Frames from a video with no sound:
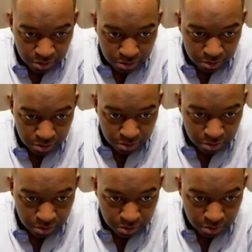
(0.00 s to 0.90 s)

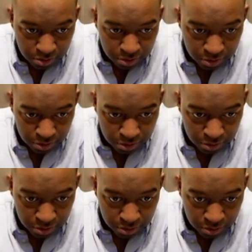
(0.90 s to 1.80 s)

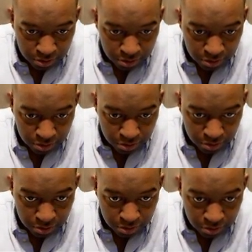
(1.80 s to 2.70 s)

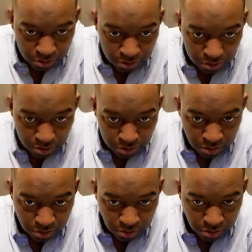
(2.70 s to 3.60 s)

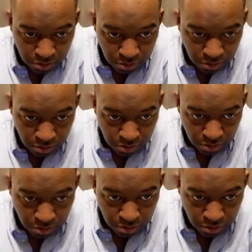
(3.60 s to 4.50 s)

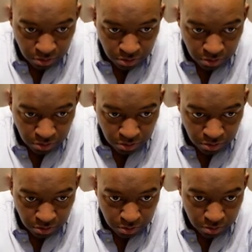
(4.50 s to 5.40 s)

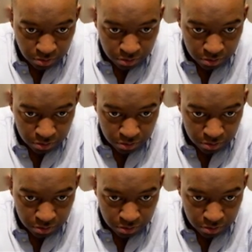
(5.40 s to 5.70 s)
No one is speaking in this clip.